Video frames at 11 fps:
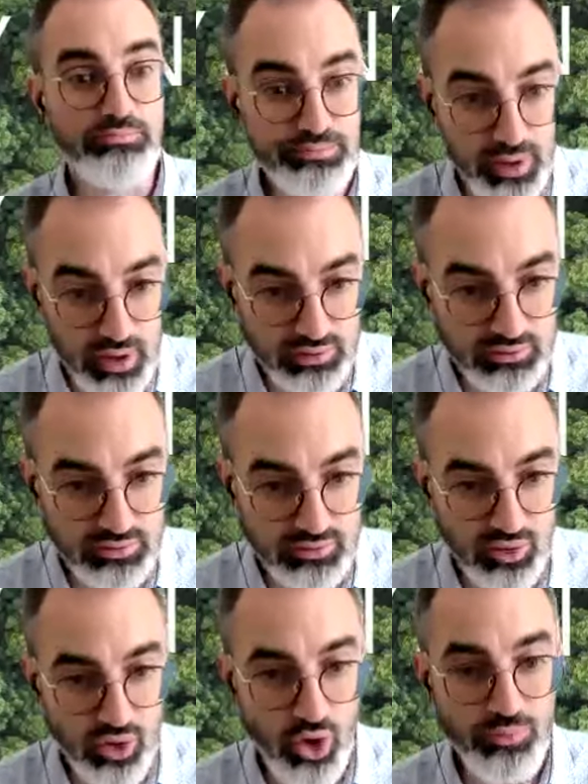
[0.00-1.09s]
But
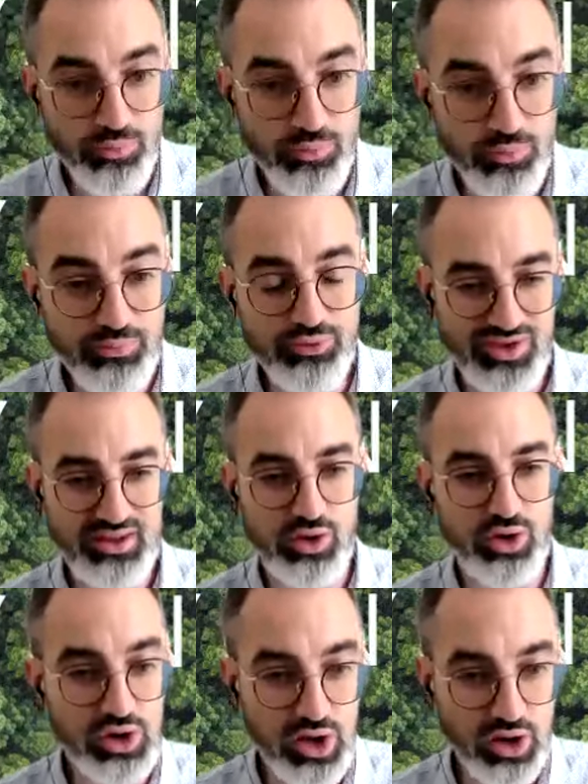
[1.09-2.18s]
obviously, a
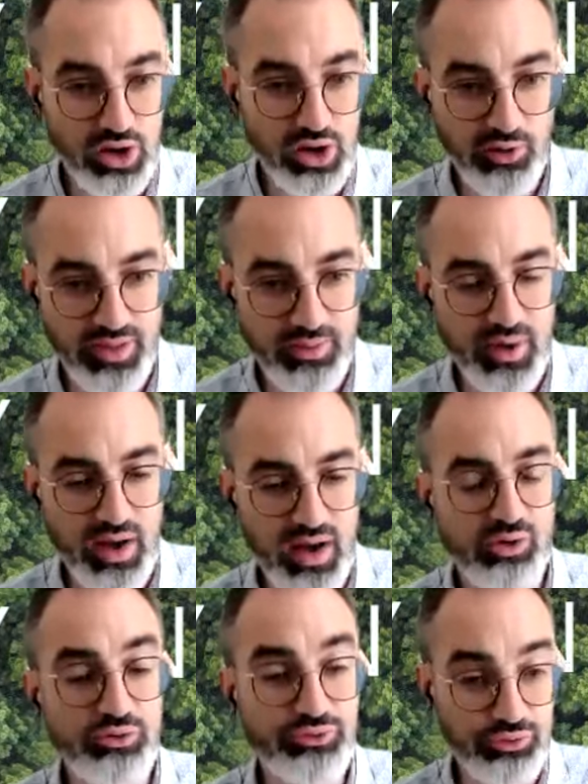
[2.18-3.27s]
lot of them
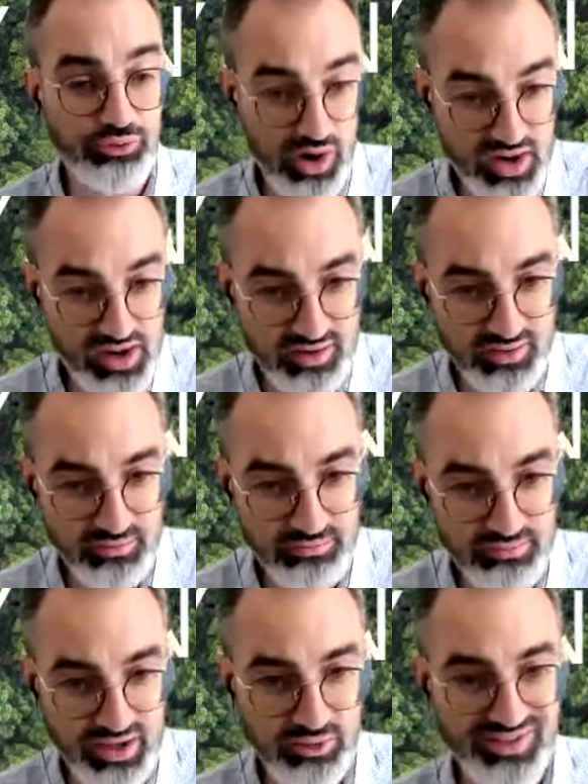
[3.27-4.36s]
are afraid
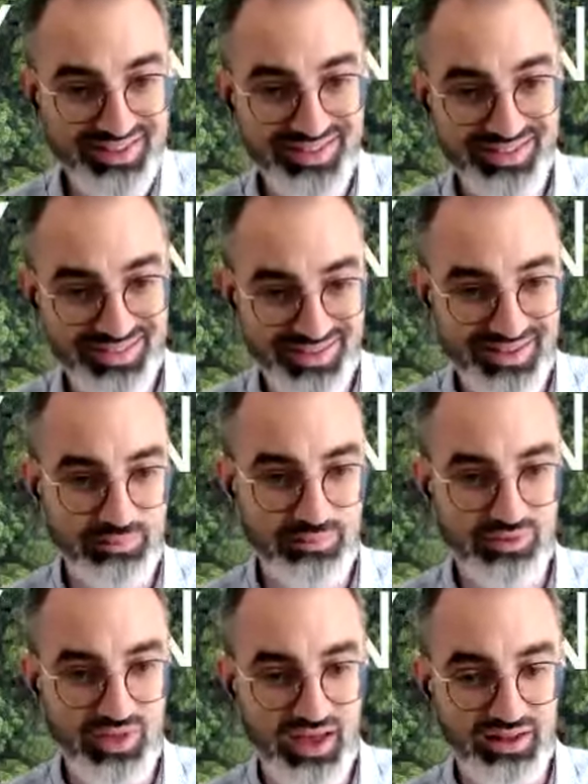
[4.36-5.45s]
because it seems
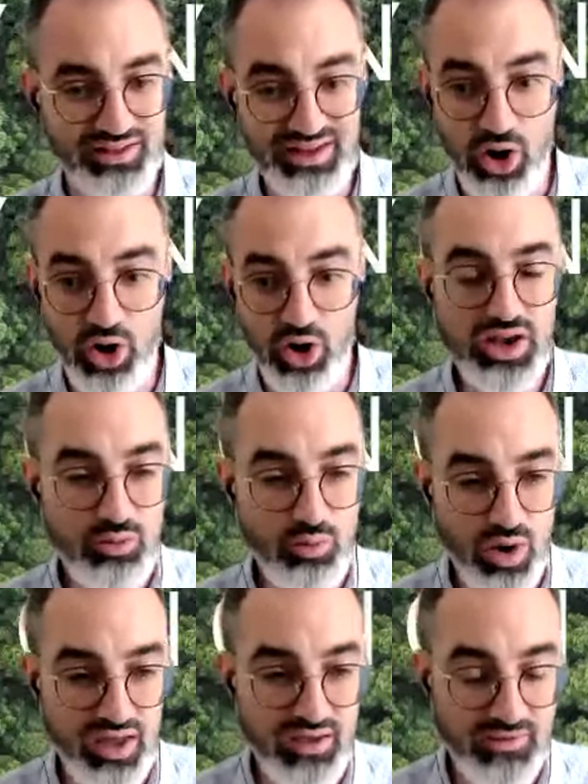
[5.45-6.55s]
that the only
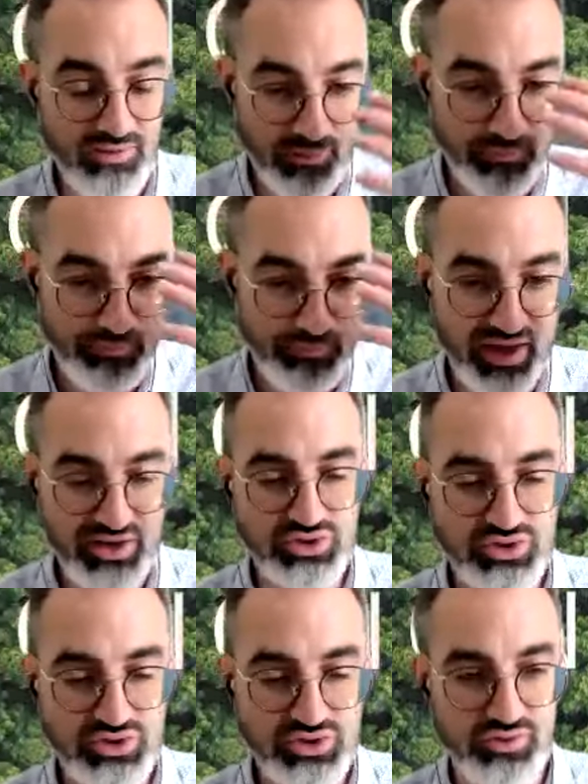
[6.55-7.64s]
way they
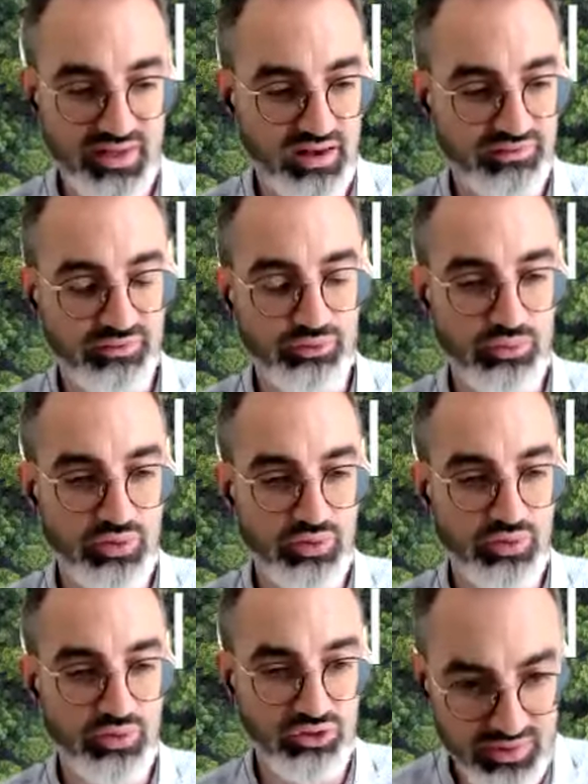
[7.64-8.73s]
picture themselves
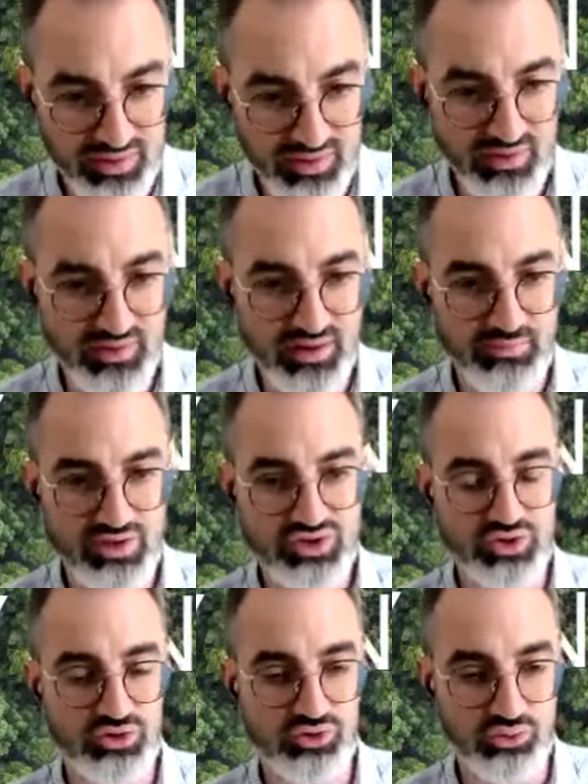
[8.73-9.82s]
reducing their
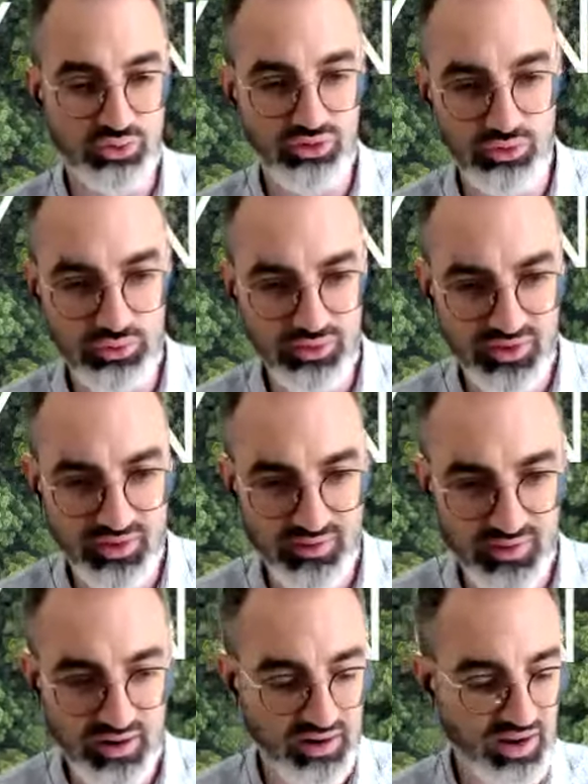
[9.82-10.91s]
emissions, reducing
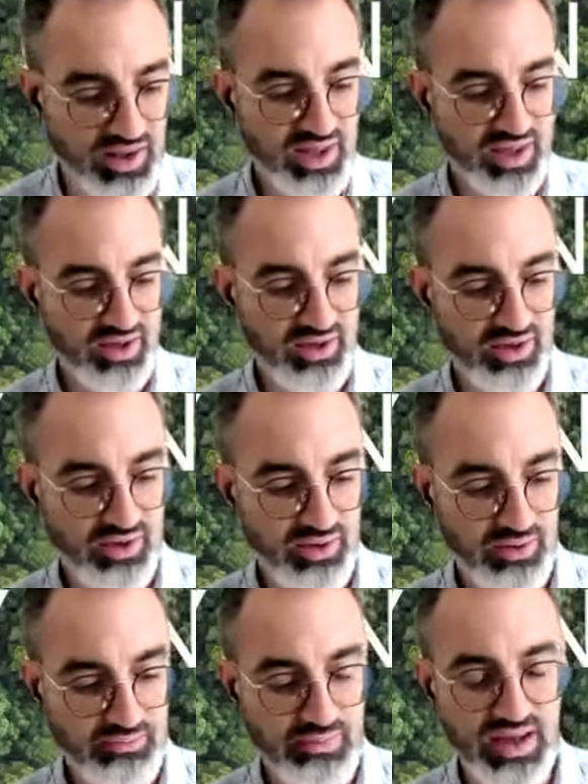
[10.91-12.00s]
their
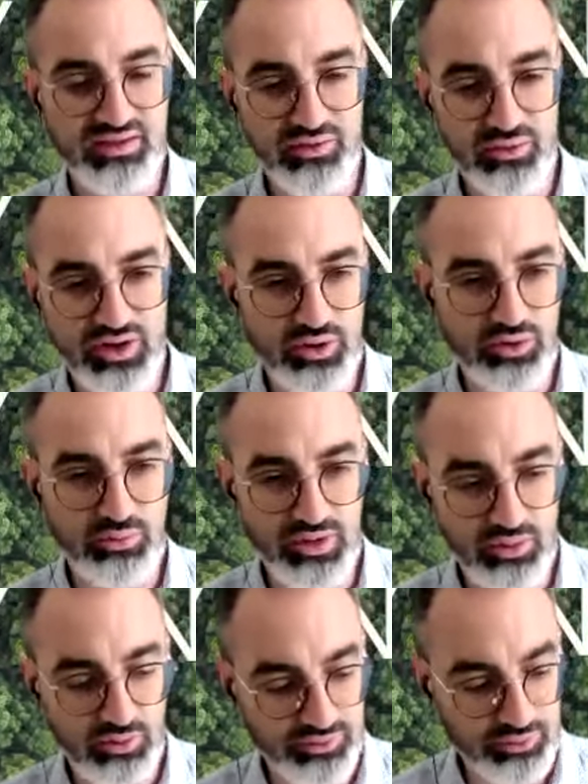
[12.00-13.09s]
uh, material
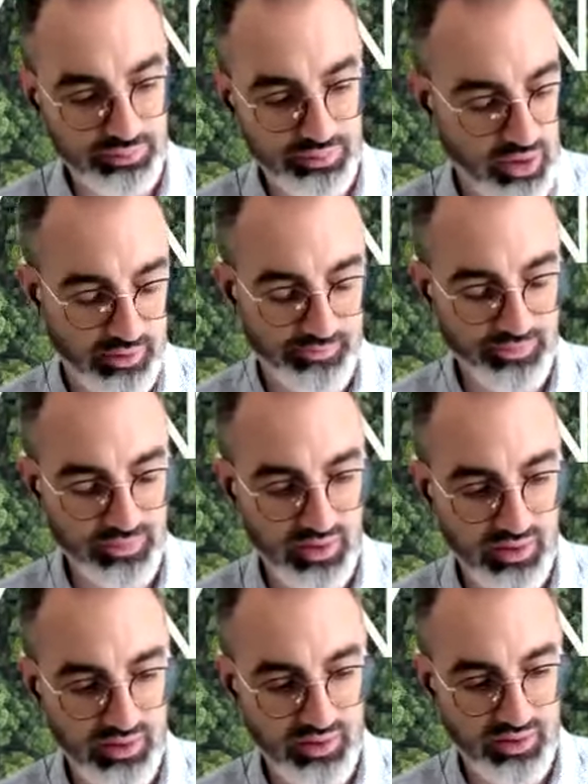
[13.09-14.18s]
economical foot, um,
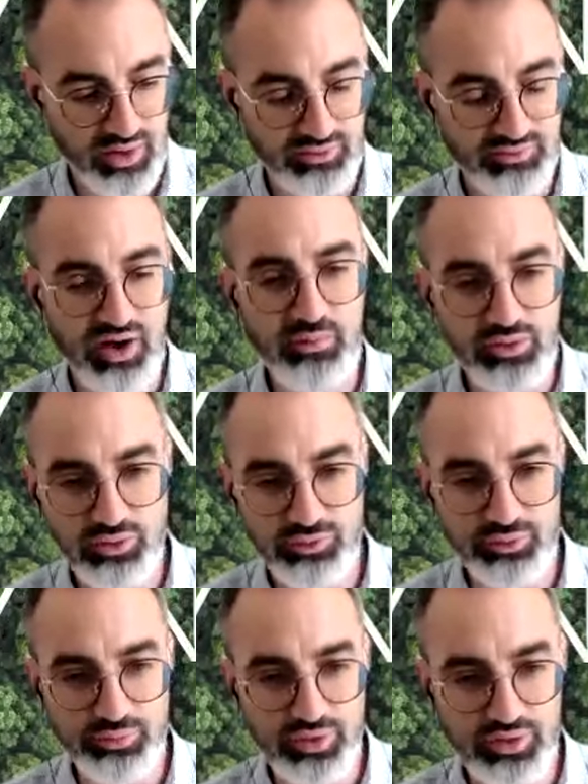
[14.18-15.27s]
uh, environmental
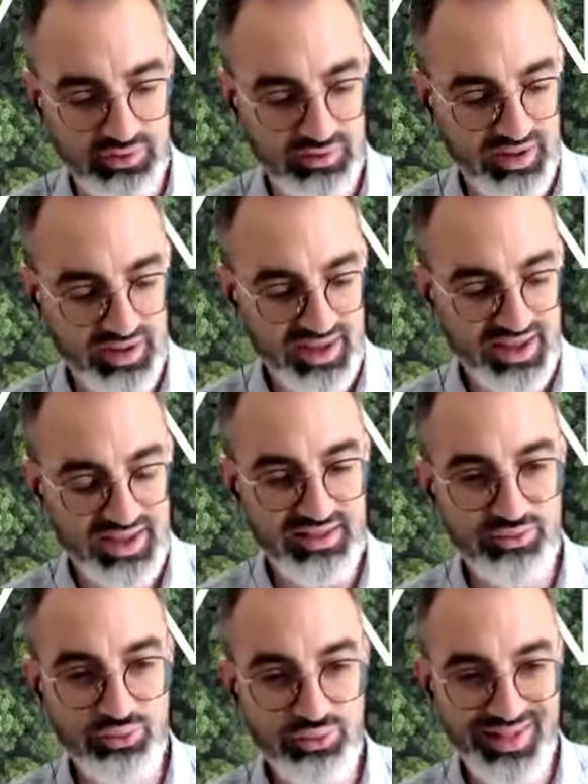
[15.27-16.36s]
footprint is
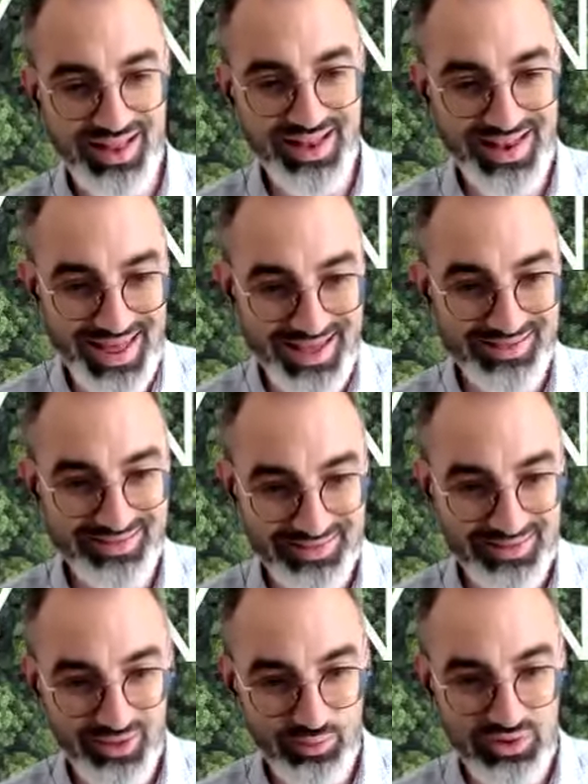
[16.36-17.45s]
to sell less
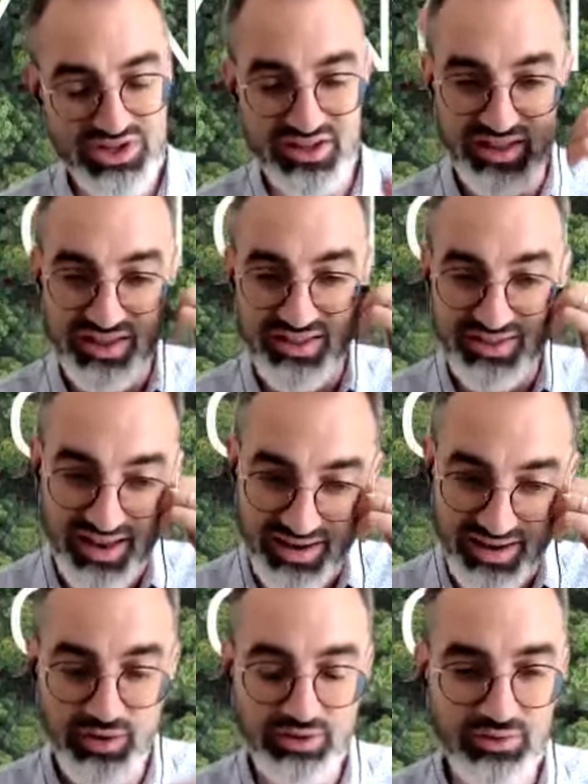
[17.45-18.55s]
which is
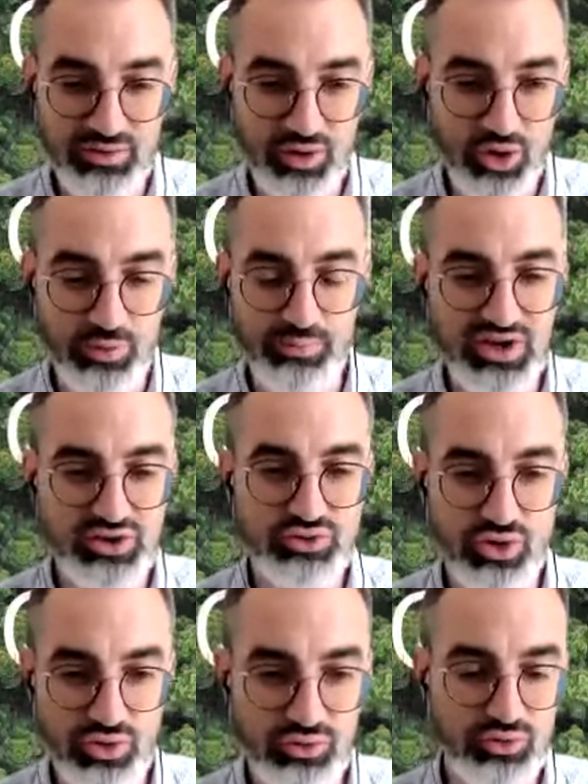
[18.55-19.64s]
exactly what a company should
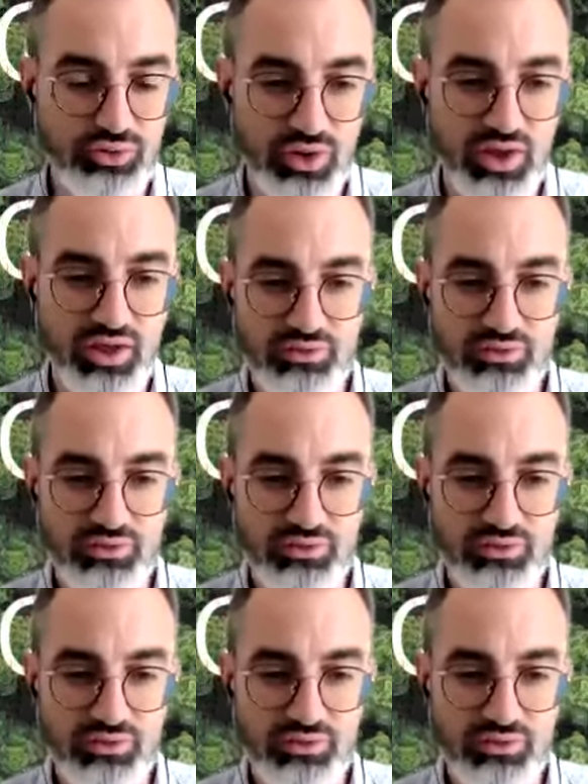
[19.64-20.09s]
not do.